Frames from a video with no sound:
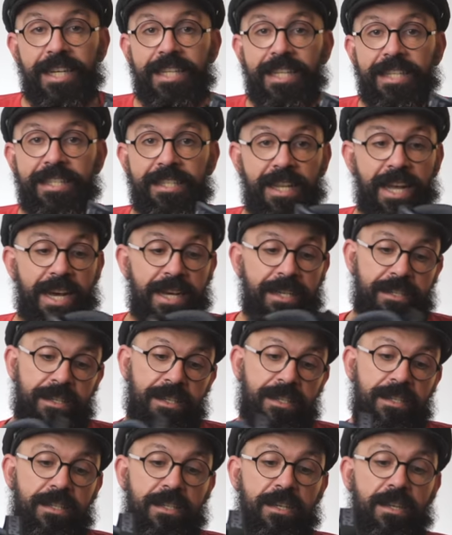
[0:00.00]
these
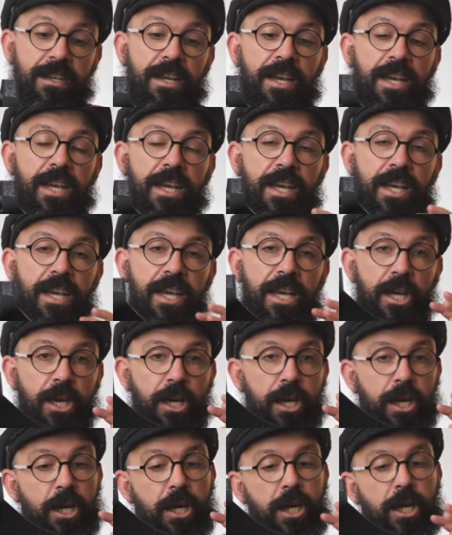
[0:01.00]
laces,
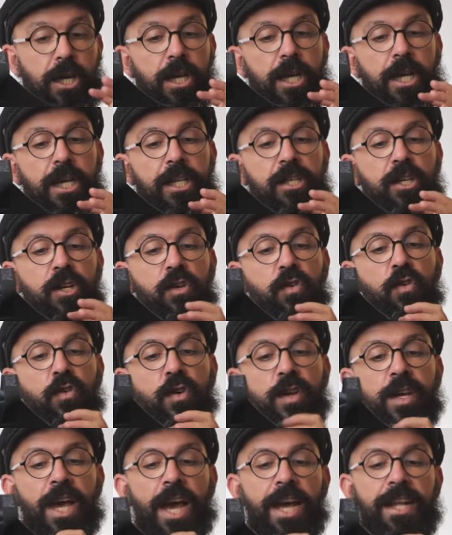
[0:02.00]
it
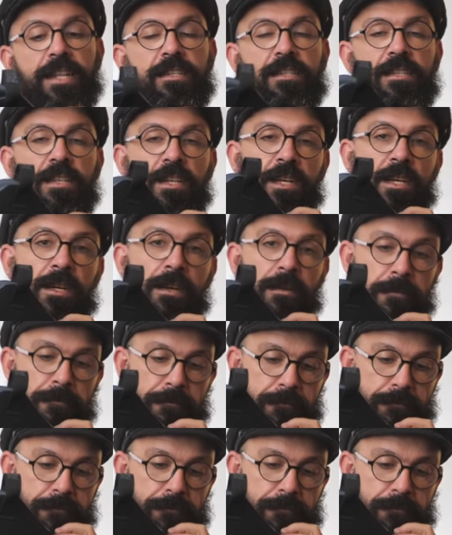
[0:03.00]
creates a